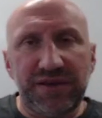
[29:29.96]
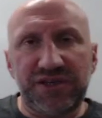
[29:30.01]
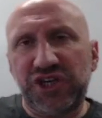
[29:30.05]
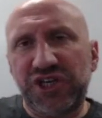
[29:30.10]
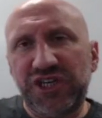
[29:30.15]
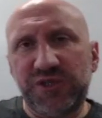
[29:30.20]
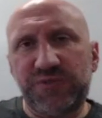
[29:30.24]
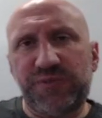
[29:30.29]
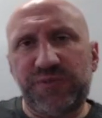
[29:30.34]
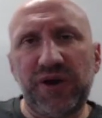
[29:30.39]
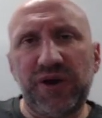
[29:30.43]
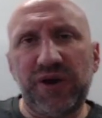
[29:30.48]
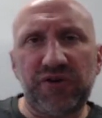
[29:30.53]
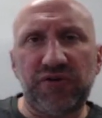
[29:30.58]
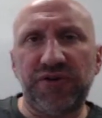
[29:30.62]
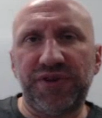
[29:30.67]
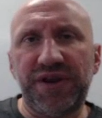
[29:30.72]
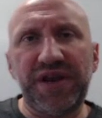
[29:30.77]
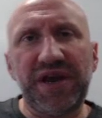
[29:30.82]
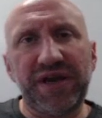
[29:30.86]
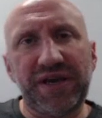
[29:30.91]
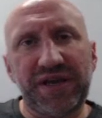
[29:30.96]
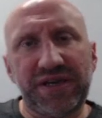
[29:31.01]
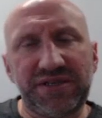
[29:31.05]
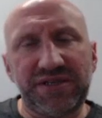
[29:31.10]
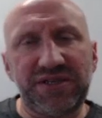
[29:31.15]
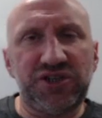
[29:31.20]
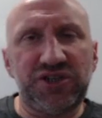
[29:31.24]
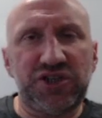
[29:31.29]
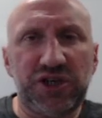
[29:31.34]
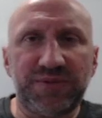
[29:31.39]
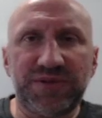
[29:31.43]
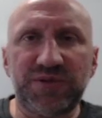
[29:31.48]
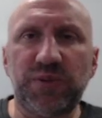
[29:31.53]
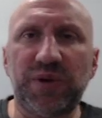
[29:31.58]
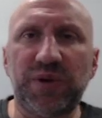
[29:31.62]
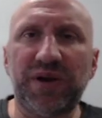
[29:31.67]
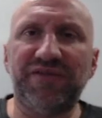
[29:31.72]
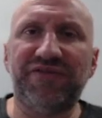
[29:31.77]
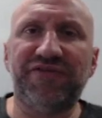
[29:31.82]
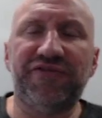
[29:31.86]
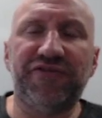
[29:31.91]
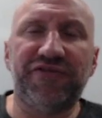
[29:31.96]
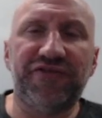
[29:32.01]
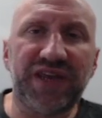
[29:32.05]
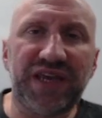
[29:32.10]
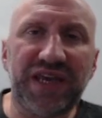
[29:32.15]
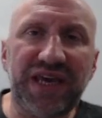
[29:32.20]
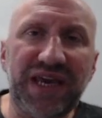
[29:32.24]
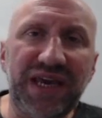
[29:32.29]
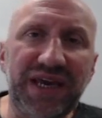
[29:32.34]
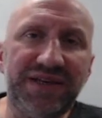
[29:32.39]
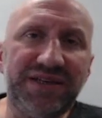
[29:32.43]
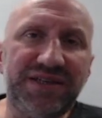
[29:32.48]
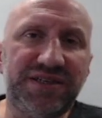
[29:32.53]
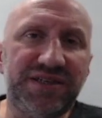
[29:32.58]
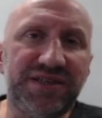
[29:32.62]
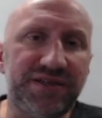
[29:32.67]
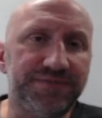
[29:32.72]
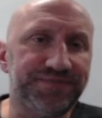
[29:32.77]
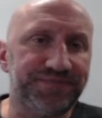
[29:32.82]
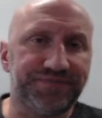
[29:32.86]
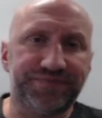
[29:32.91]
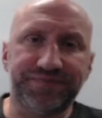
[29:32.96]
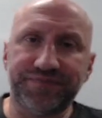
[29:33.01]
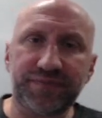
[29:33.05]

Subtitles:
cheeseburger or the nuggets and chips or whatever for the kids.